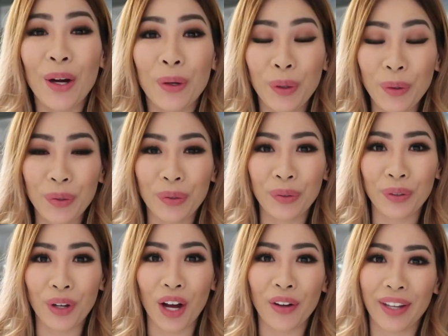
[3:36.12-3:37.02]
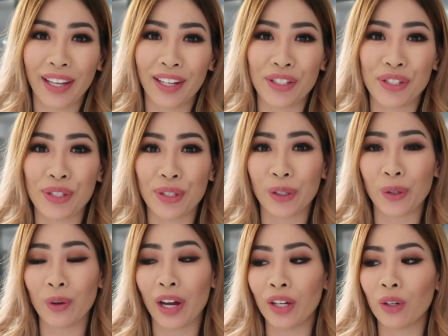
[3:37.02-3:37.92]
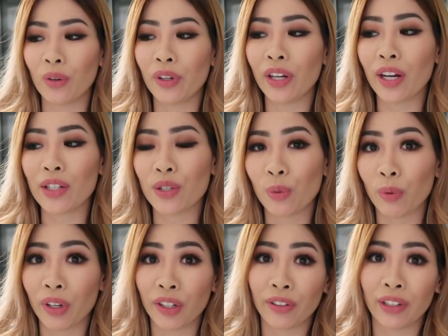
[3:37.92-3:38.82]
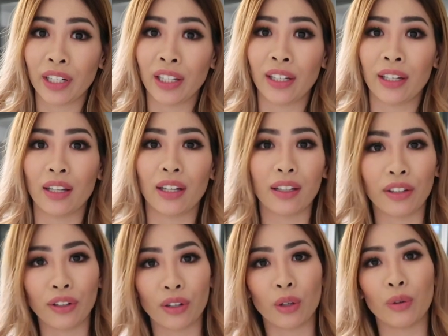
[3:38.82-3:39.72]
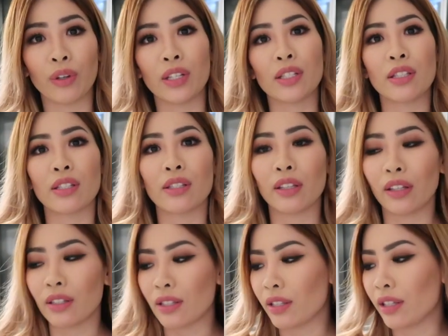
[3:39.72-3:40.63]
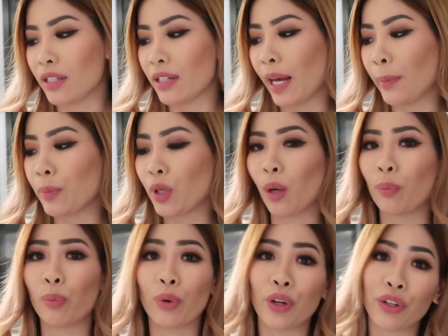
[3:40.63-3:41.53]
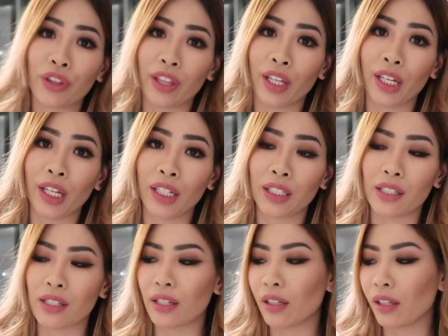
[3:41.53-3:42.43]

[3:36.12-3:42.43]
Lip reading: whew! Okay, so I know you guys are wondering, you know, is this laptop worth it?